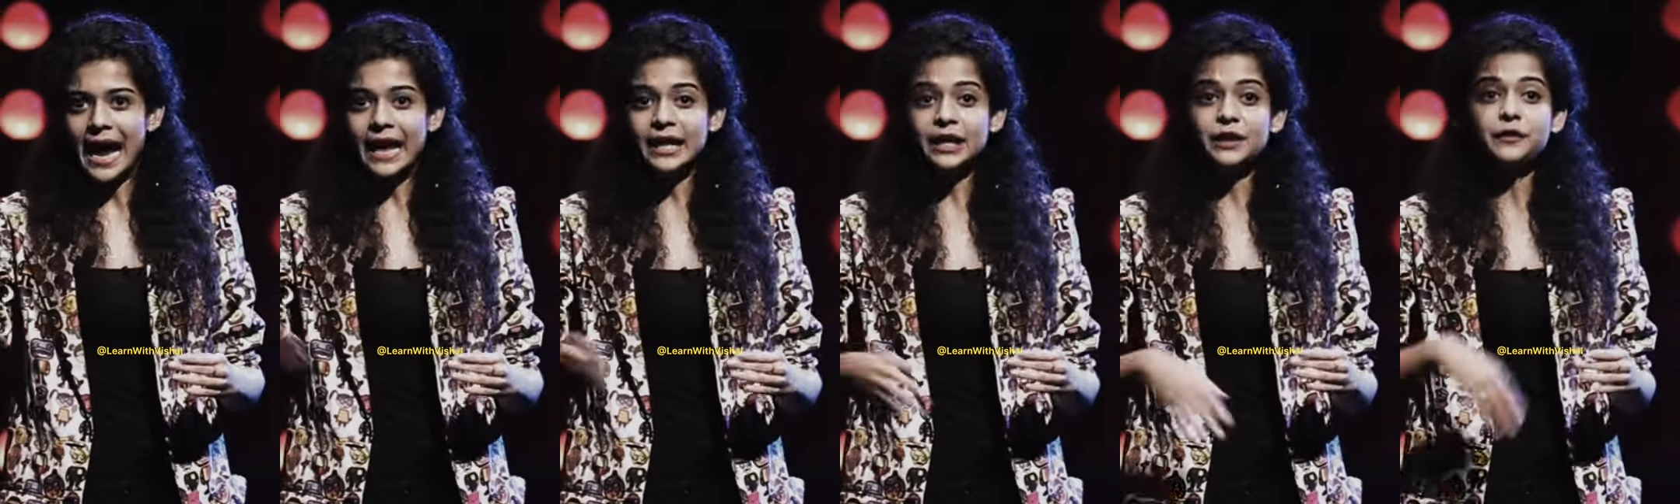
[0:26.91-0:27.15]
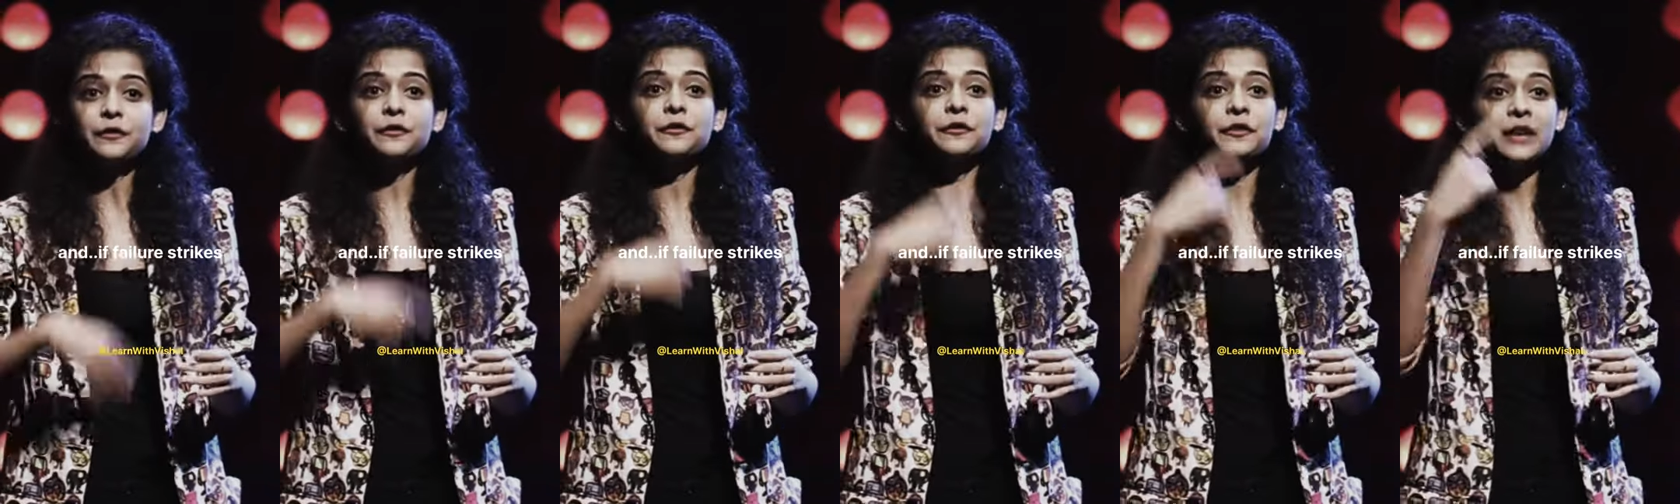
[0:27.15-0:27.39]

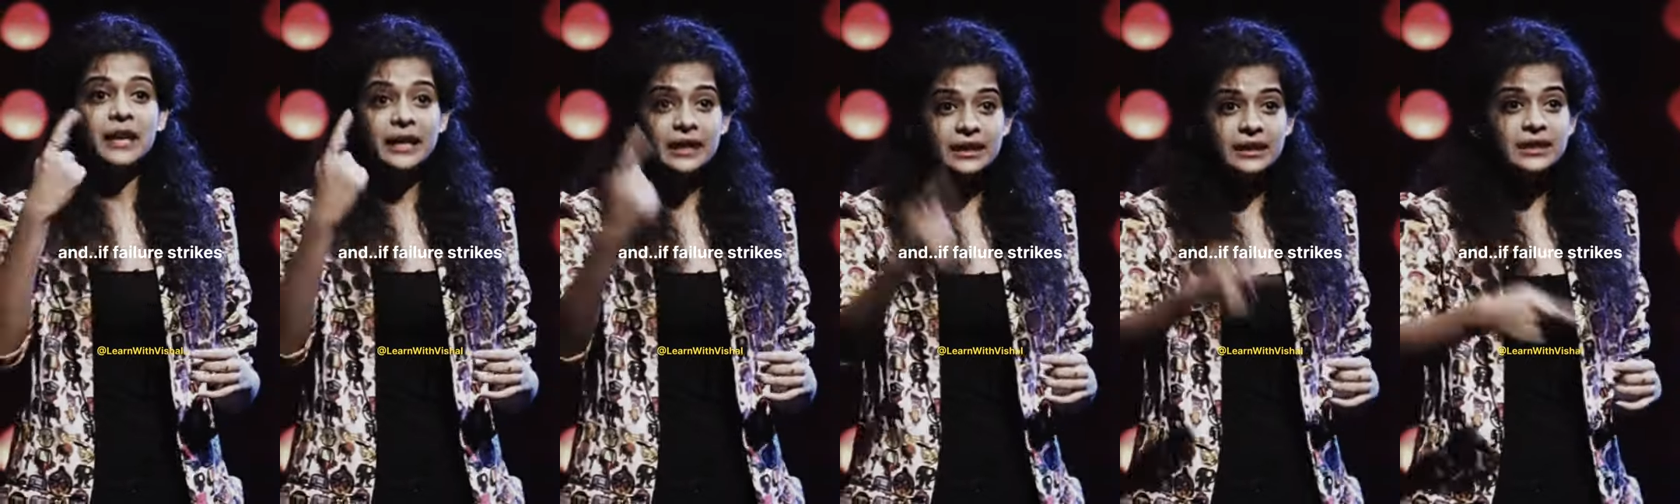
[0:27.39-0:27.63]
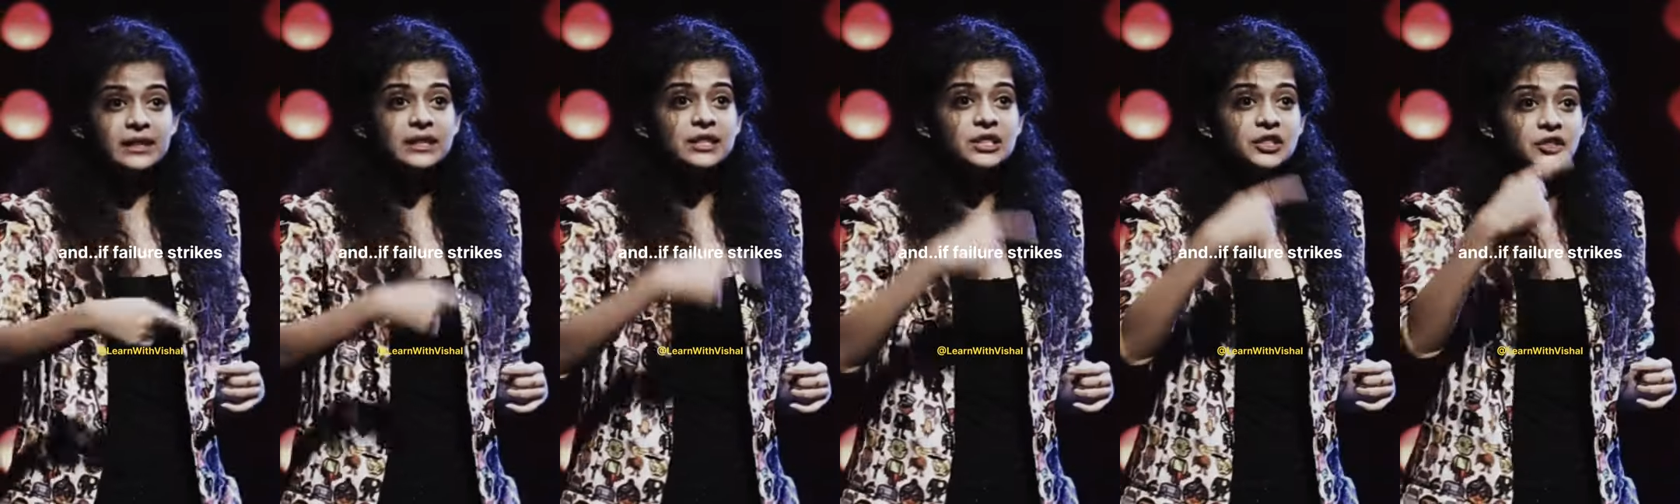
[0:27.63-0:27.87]
And if
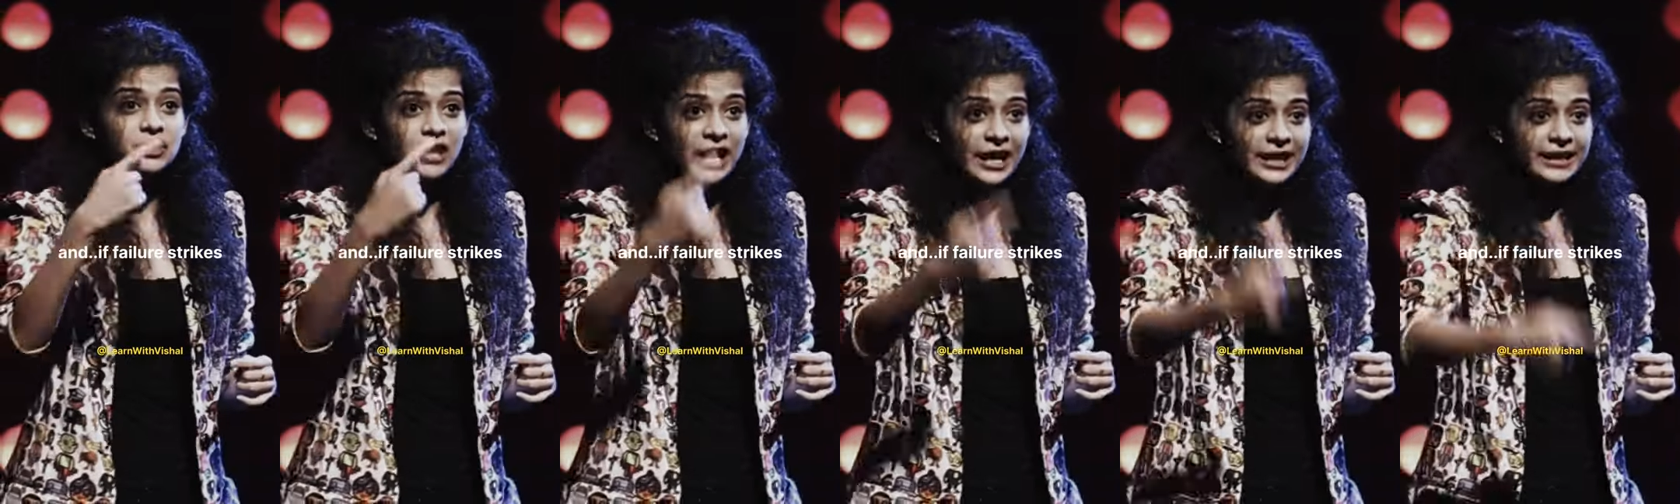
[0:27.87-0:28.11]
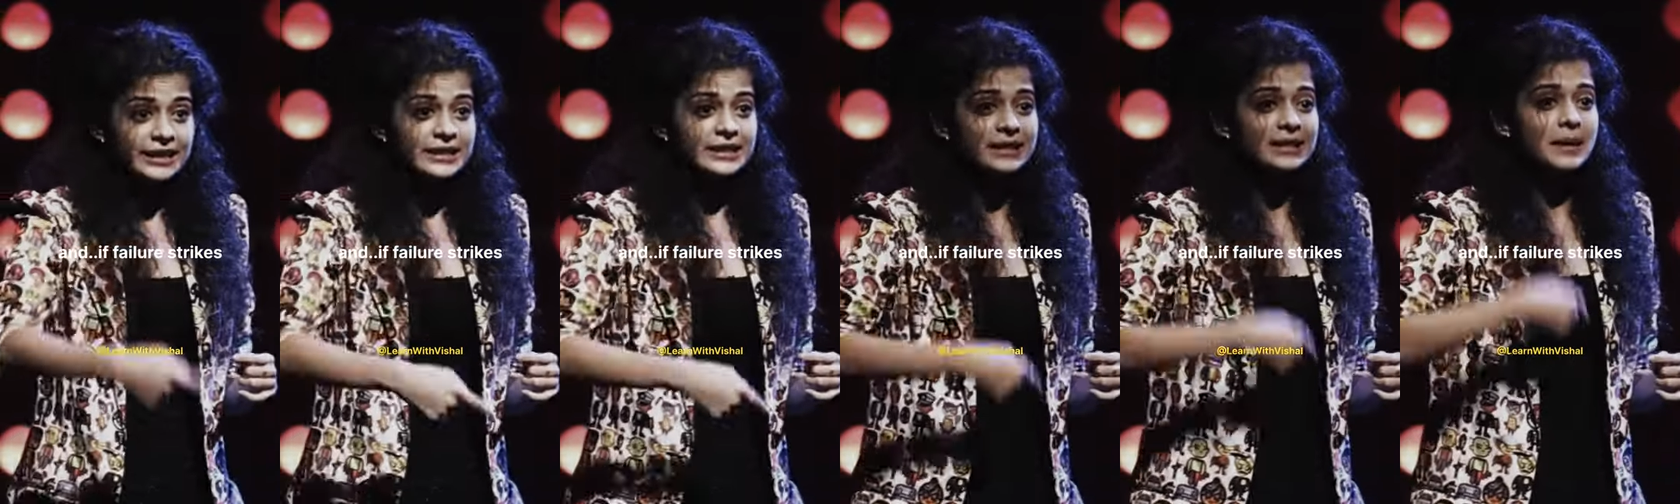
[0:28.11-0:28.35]
failure
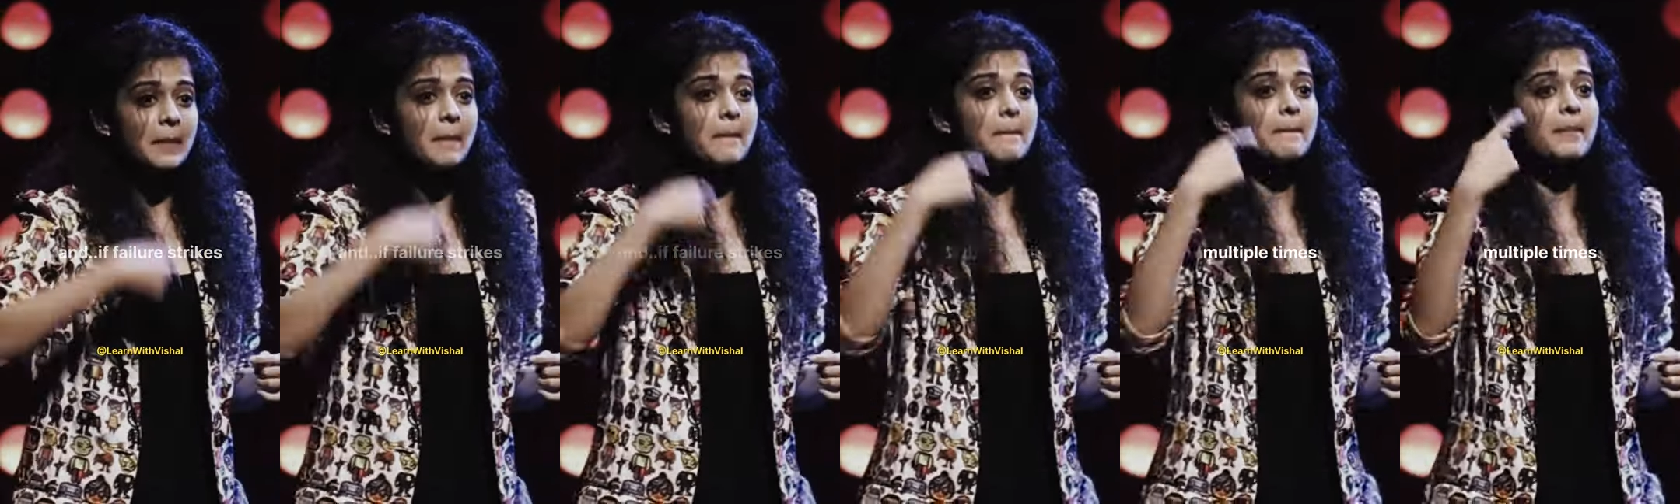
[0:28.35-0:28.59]
strikes